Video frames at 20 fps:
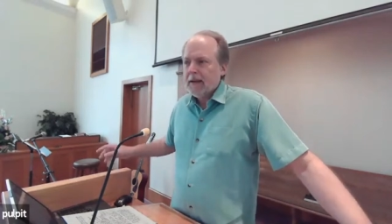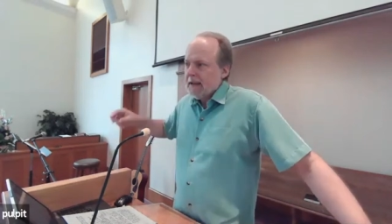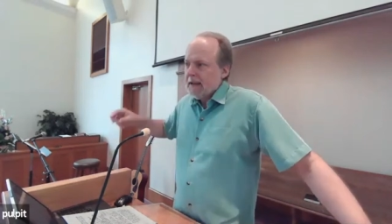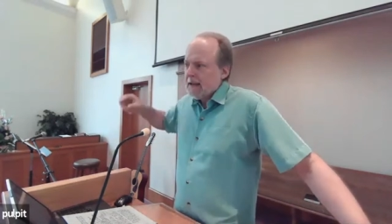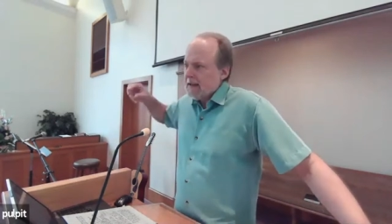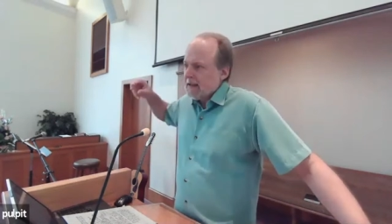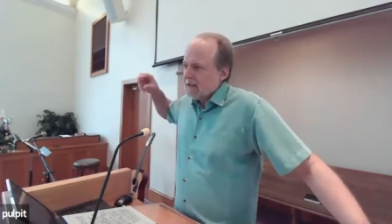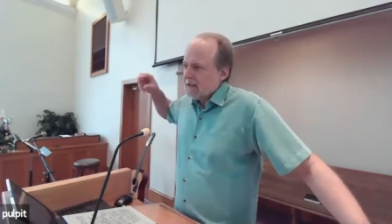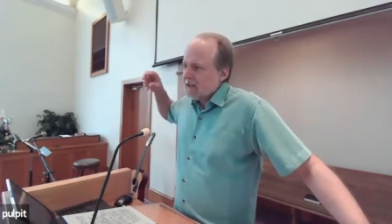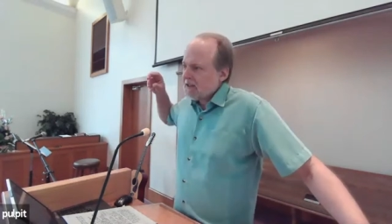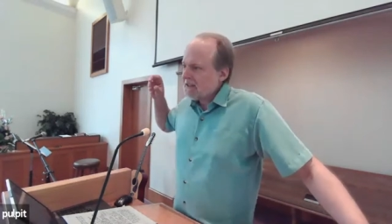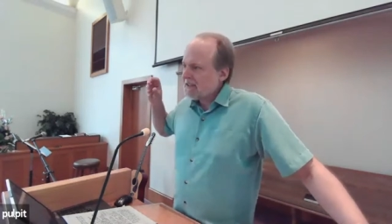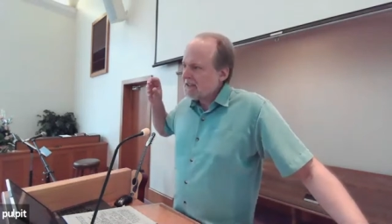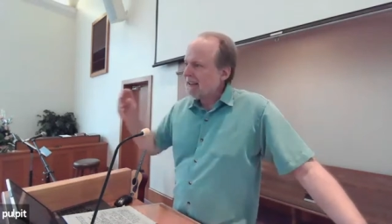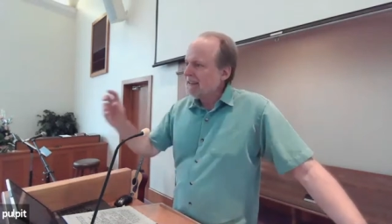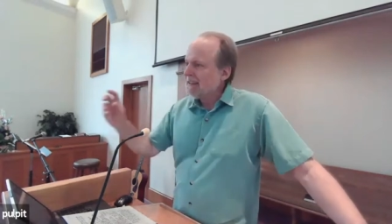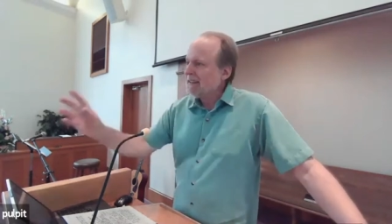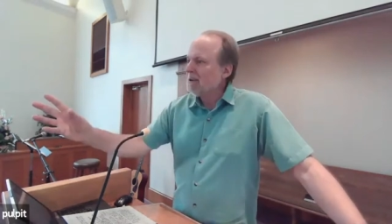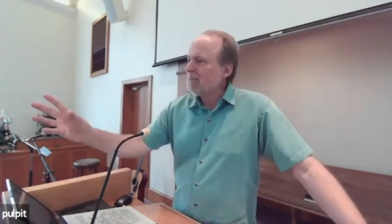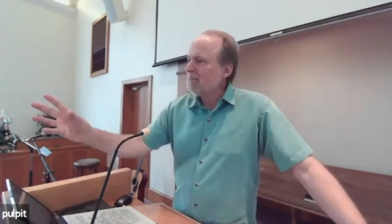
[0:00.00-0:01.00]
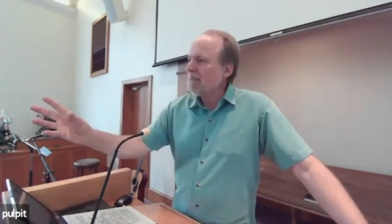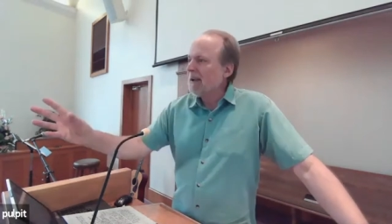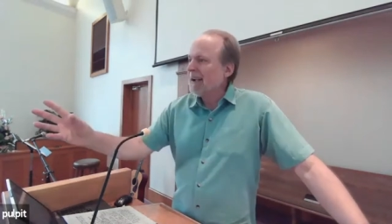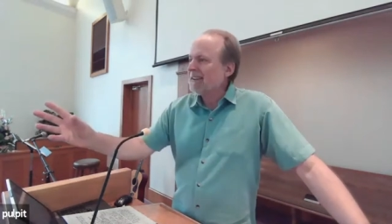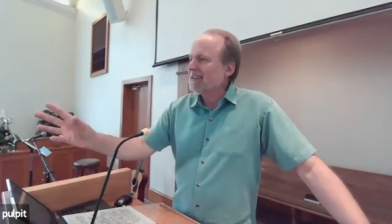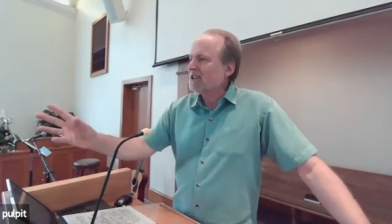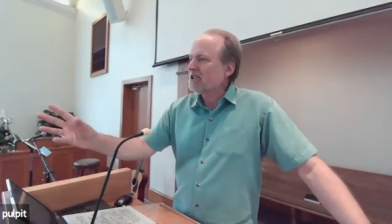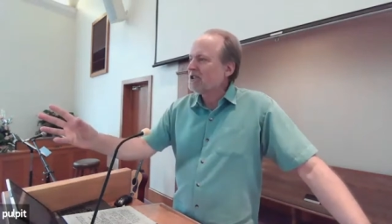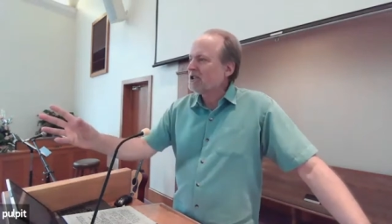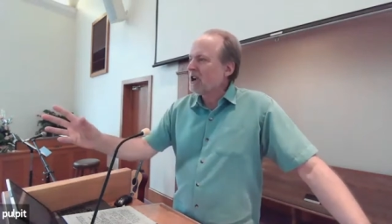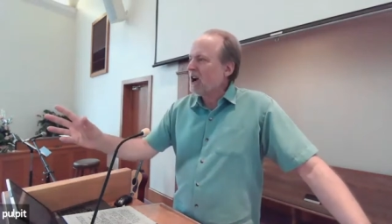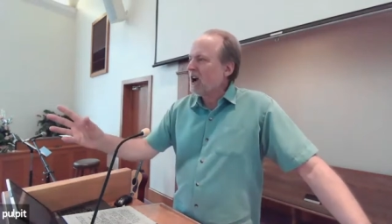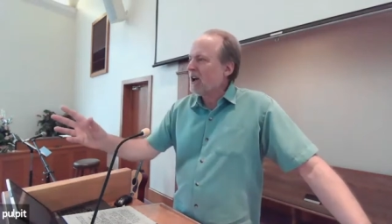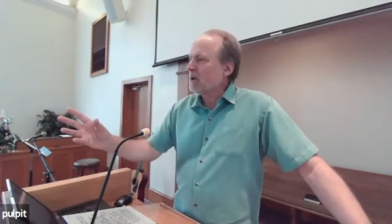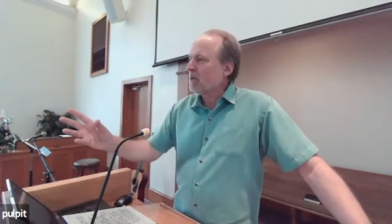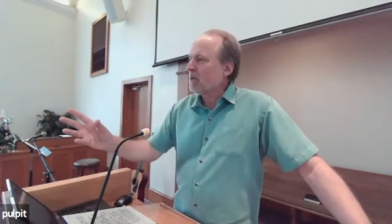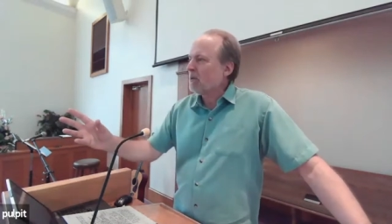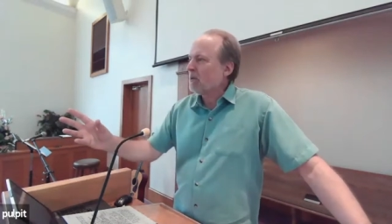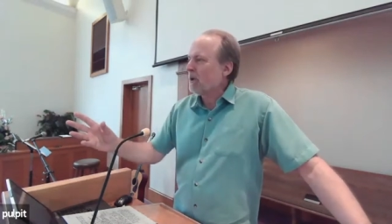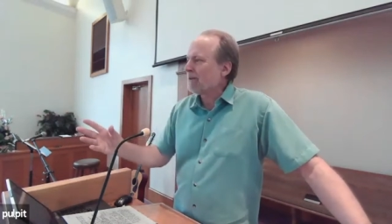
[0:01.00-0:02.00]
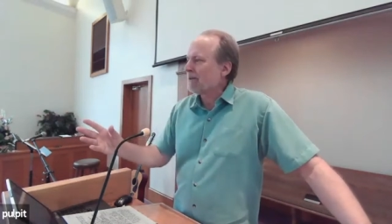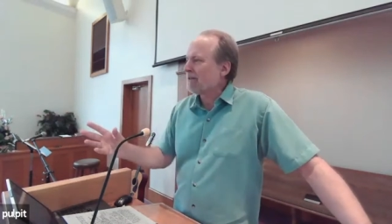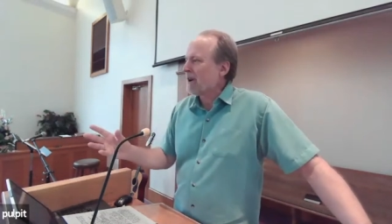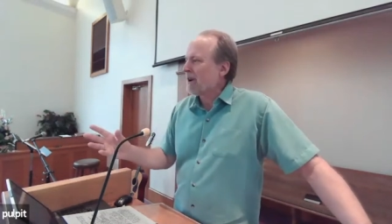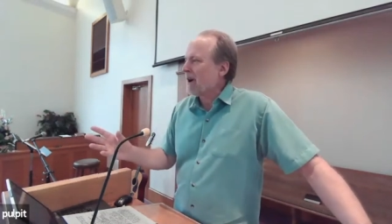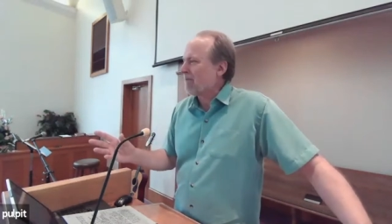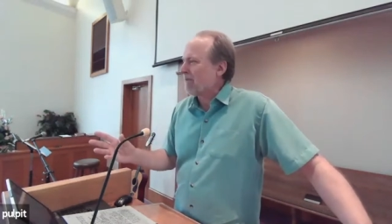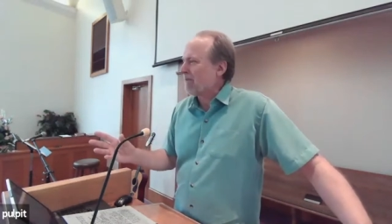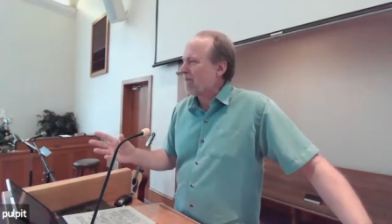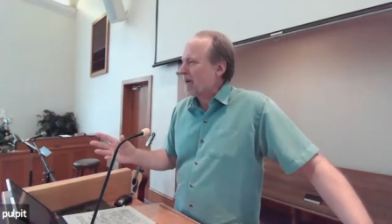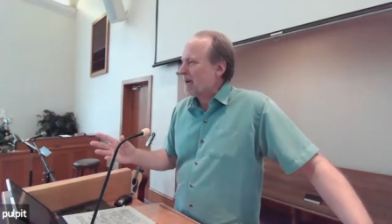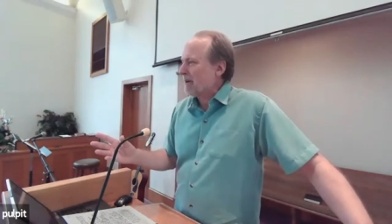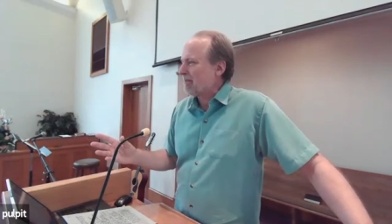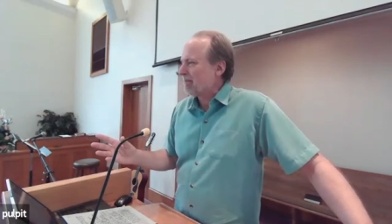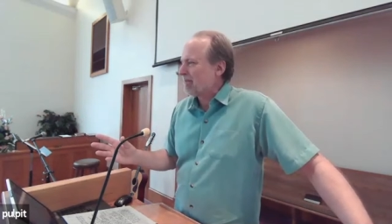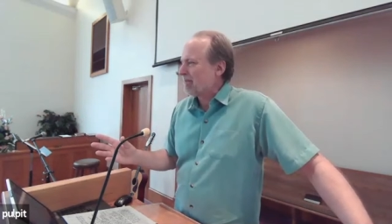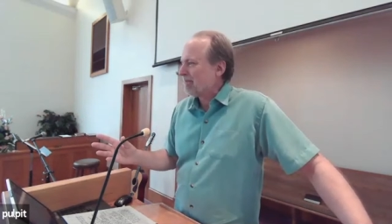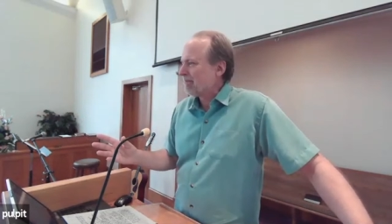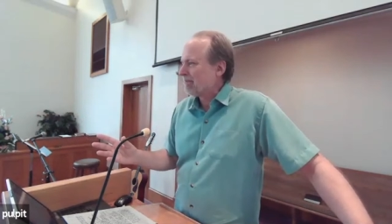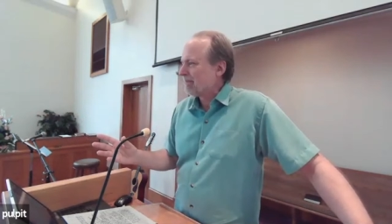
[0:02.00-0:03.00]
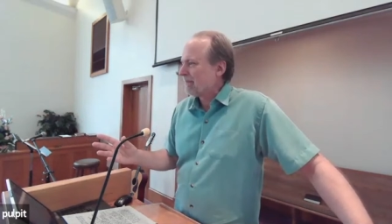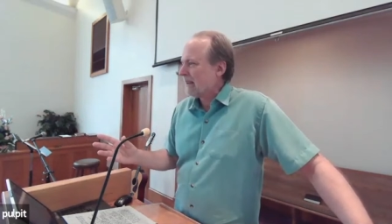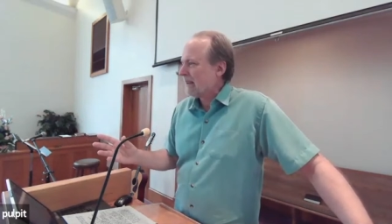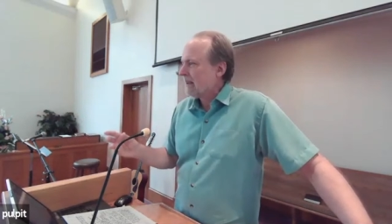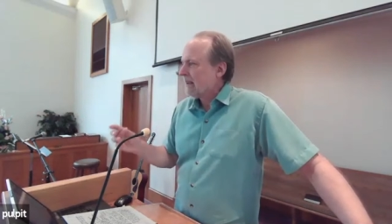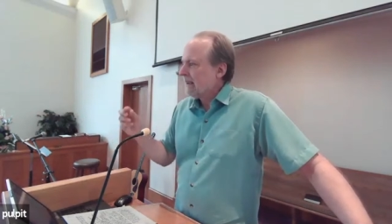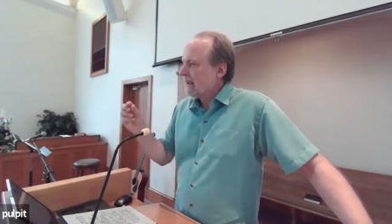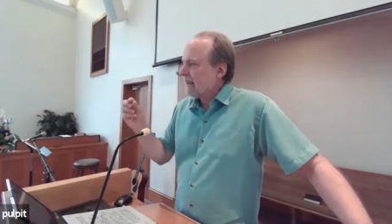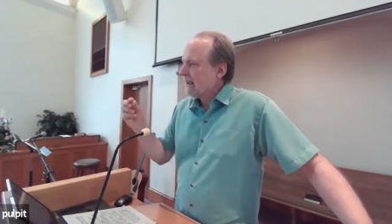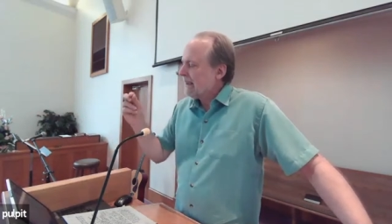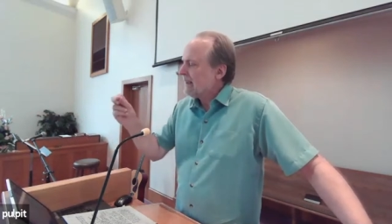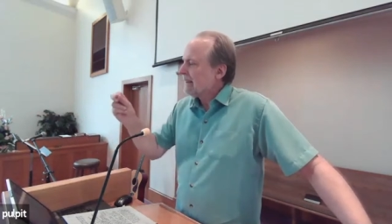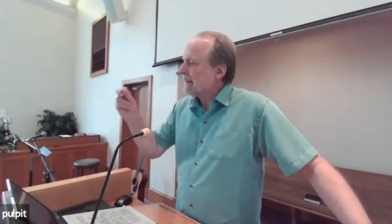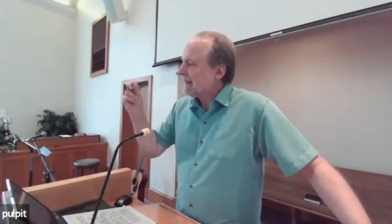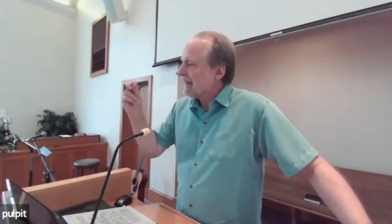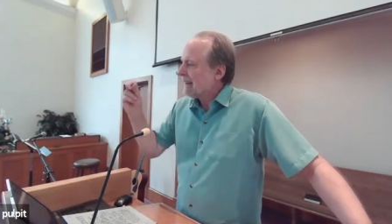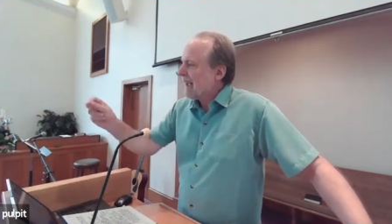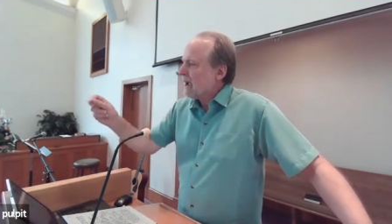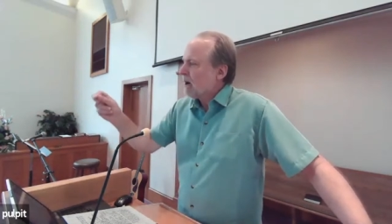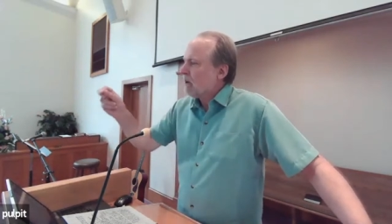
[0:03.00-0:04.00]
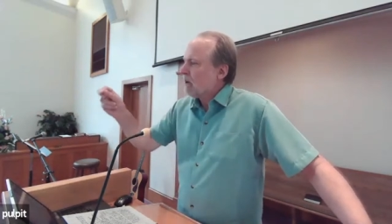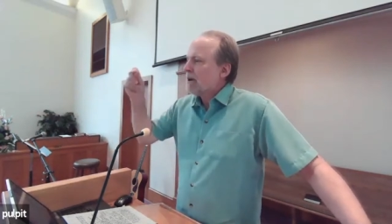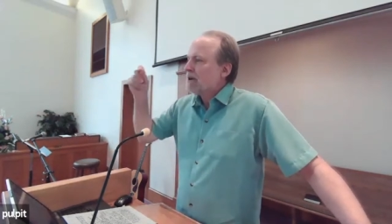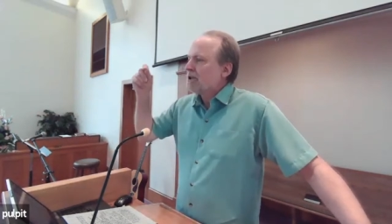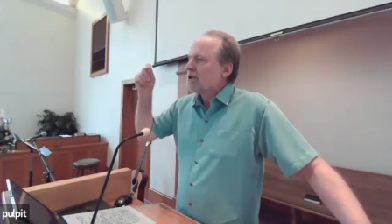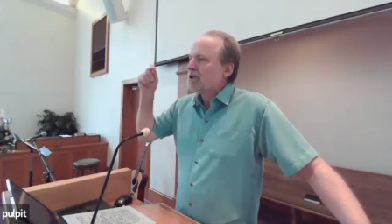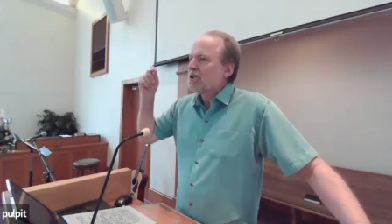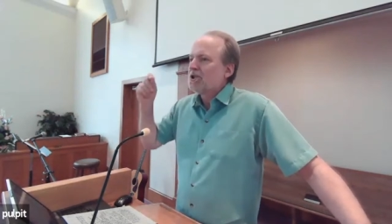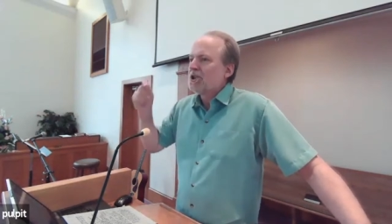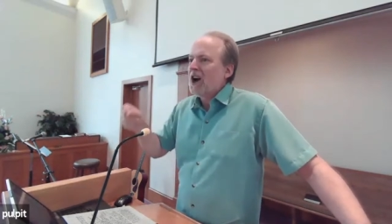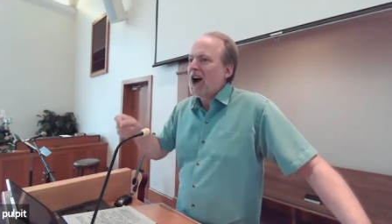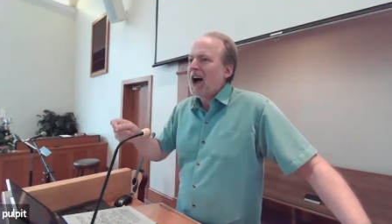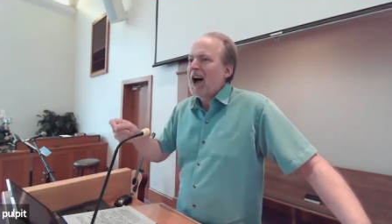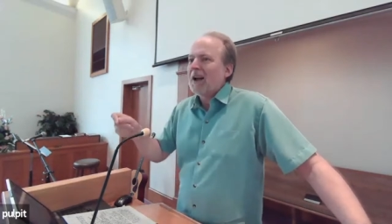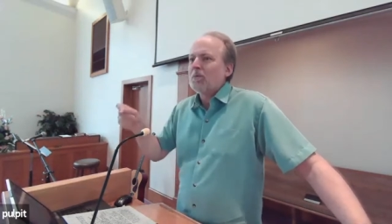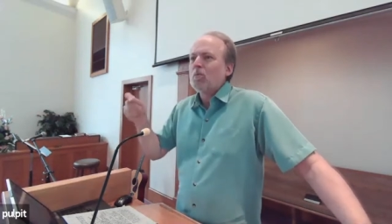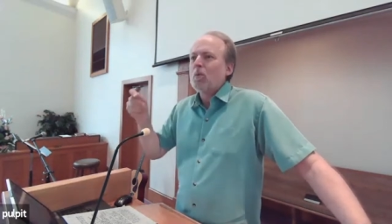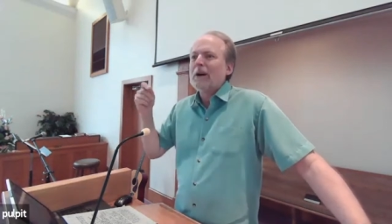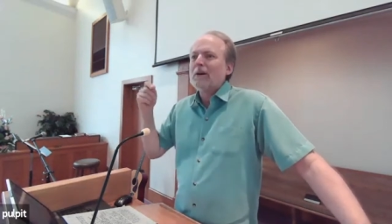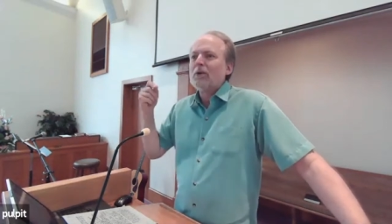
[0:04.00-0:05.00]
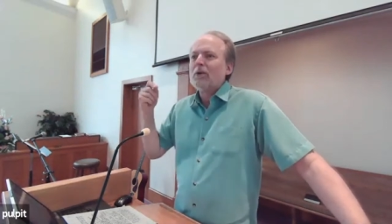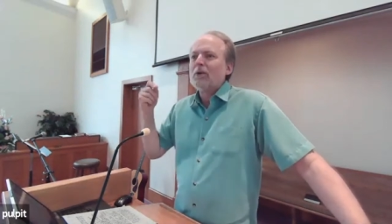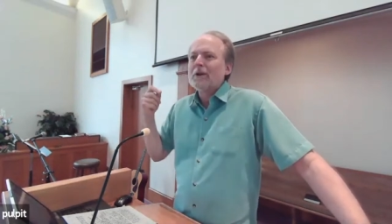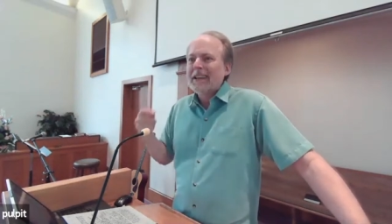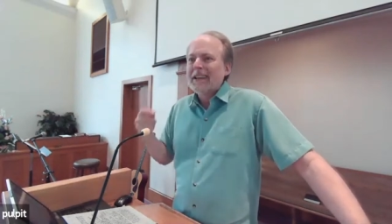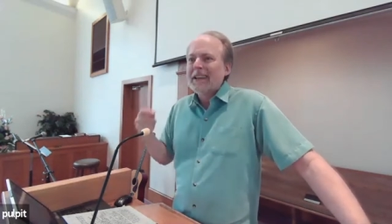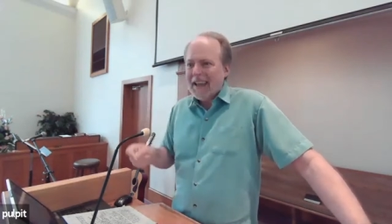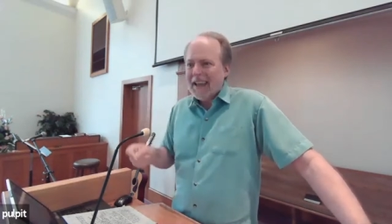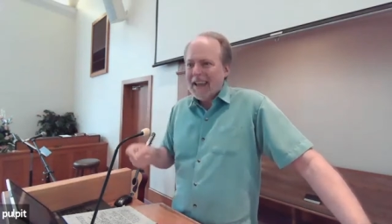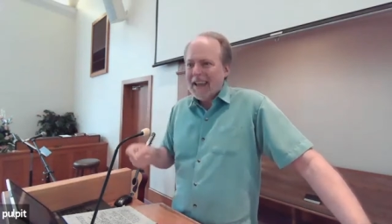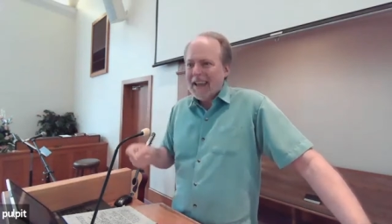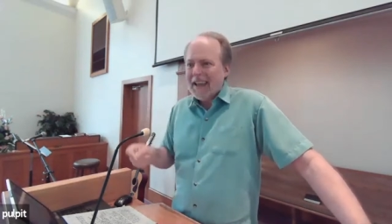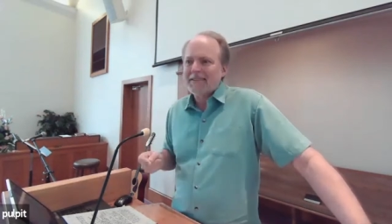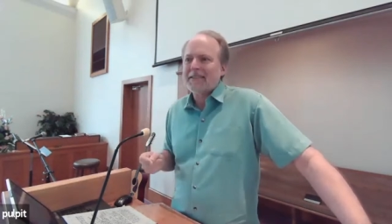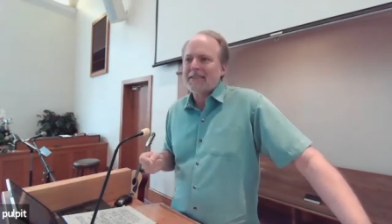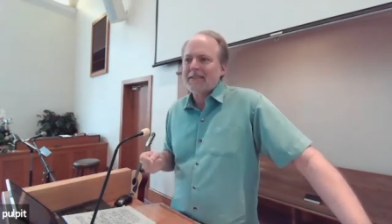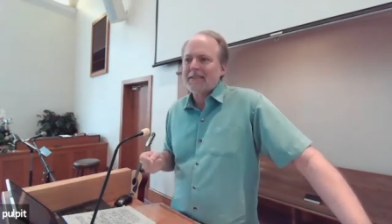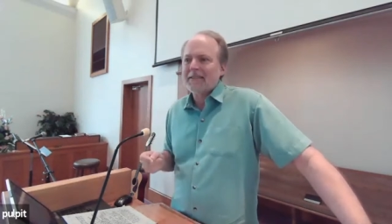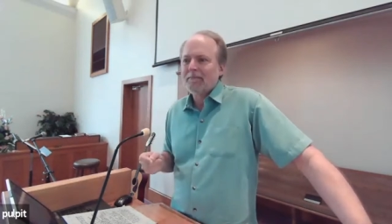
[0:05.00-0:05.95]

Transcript: He is sending back to John a word of comfort in language John will get.